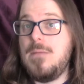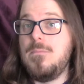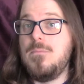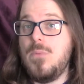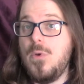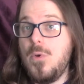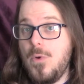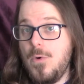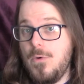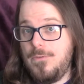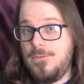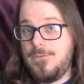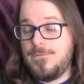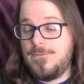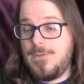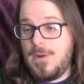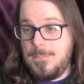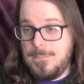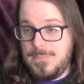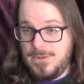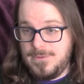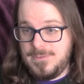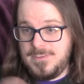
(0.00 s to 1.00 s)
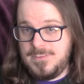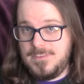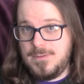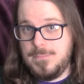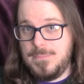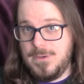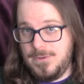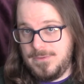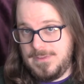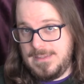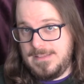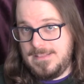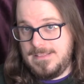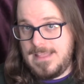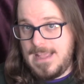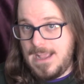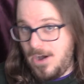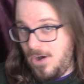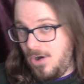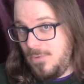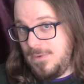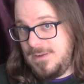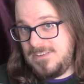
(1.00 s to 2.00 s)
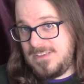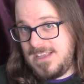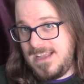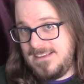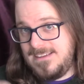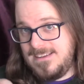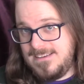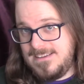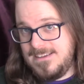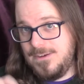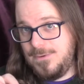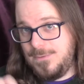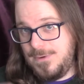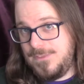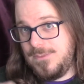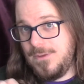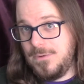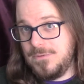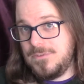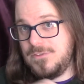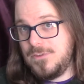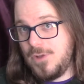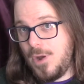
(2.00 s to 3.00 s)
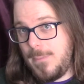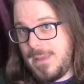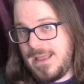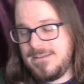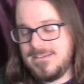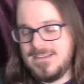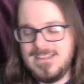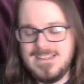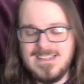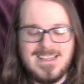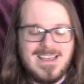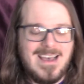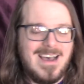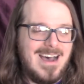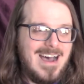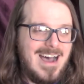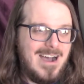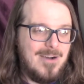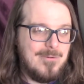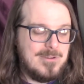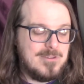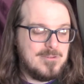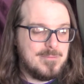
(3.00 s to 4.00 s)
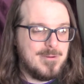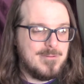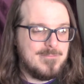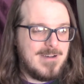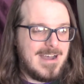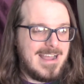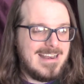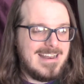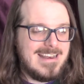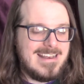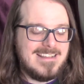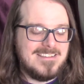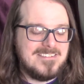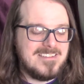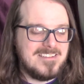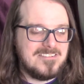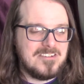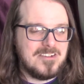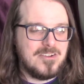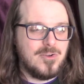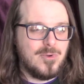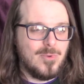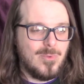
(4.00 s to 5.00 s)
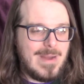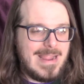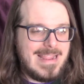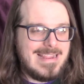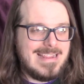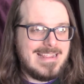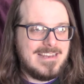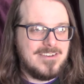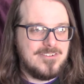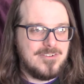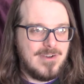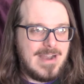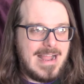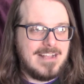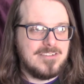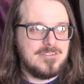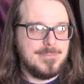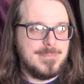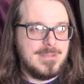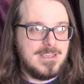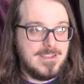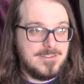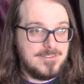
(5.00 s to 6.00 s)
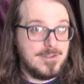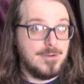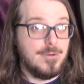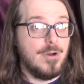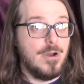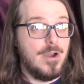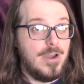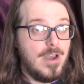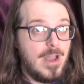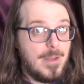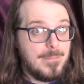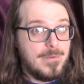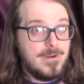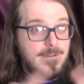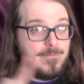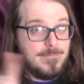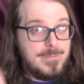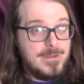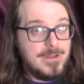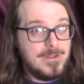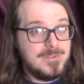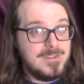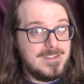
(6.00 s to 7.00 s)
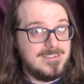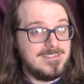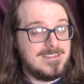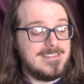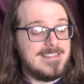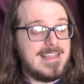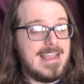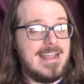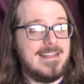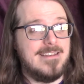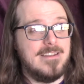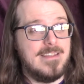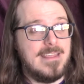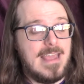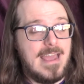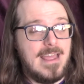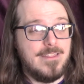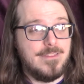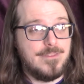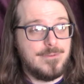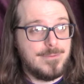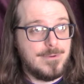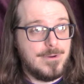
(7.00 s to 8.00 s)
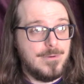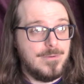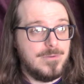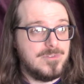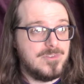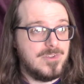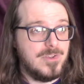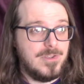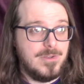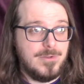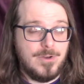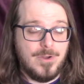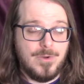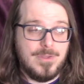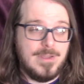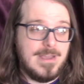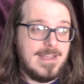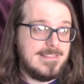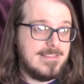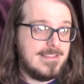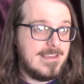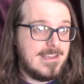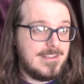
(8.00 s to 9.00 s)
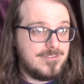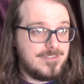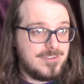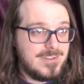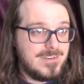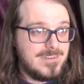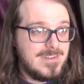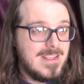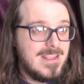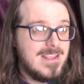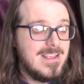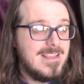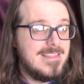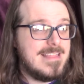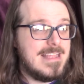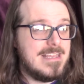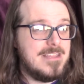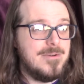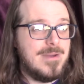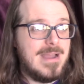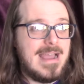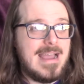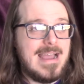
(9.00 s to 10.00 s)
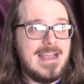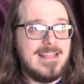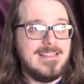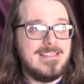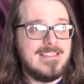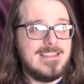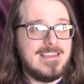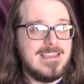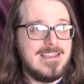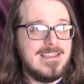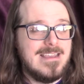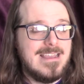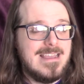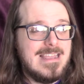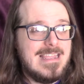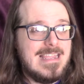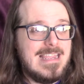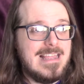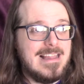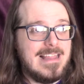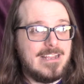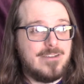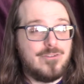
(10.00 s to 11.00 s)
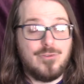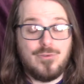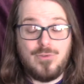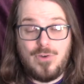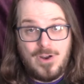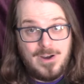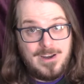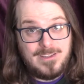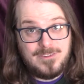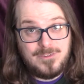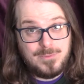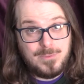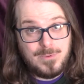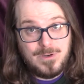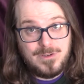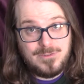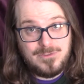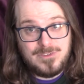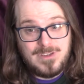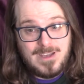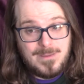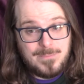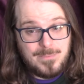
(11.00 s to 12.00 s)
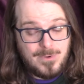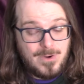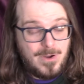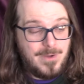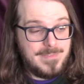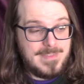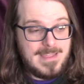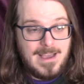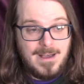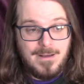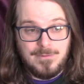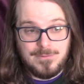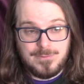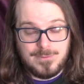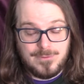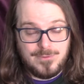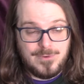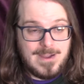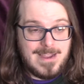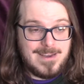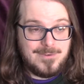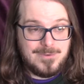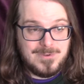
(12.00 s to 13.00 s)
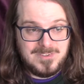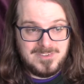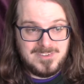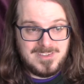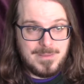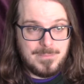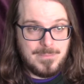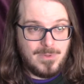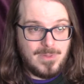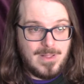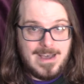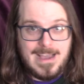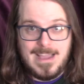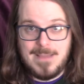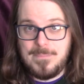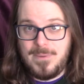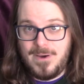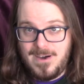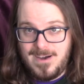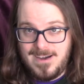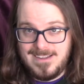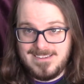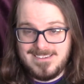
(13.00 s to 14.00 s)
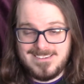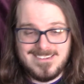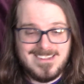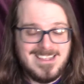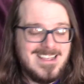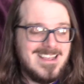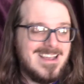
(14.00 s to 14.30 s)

moved from building to building, they always had to deal with those snowmen, which provided such a great interaction because there were a number of buildings that they had to get through. So, you had the kitchen, then you had the electronics workshop where all the elves were trying to assemble iPods,